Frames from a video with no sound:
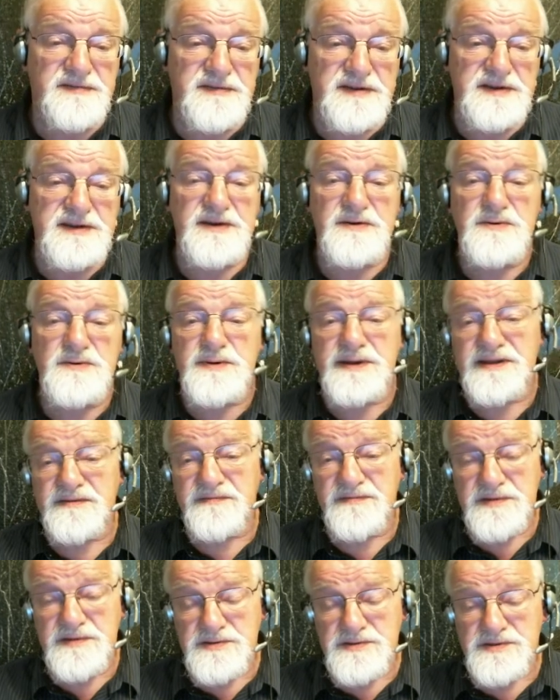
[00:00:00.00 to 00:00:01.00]
video
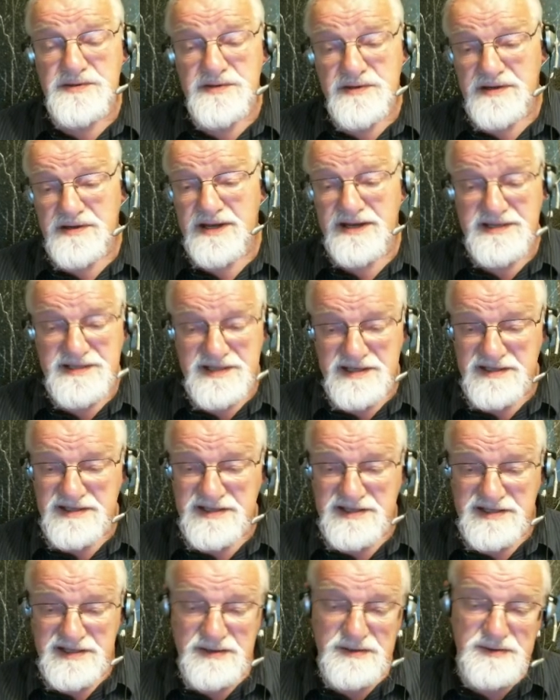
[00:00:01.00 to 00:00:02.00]
in future classes,
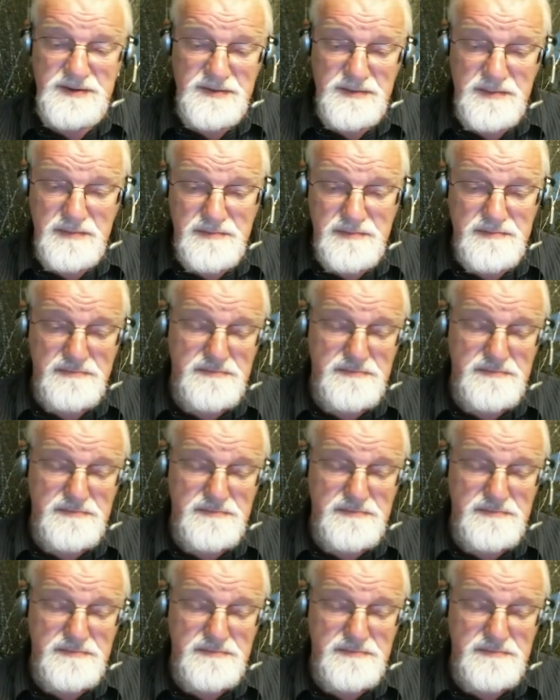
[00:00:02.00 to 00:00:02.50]
so